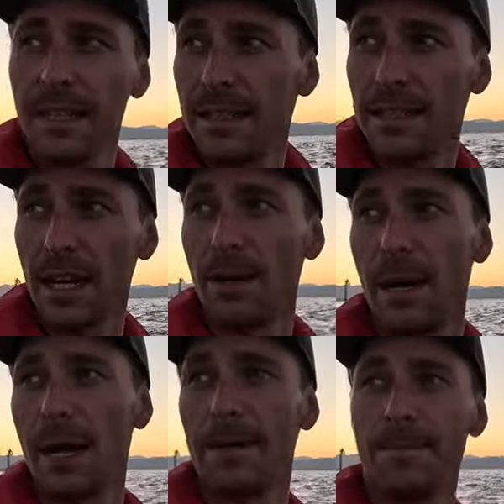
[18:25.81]
So
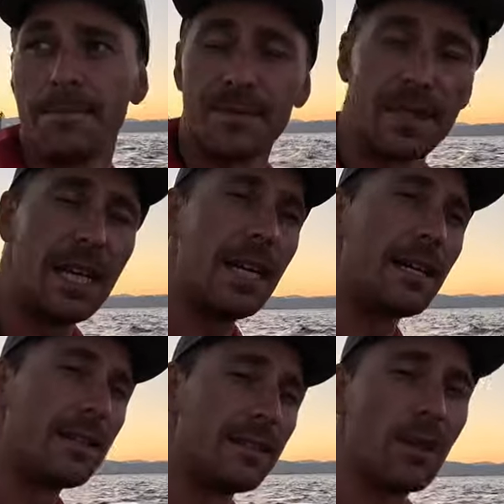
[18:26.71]
um, yeah,
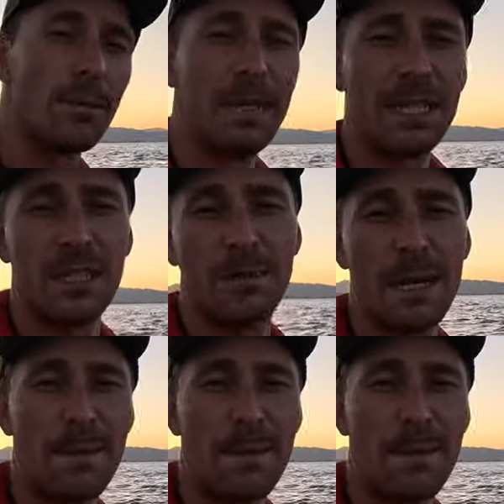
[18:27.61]
stop messaging me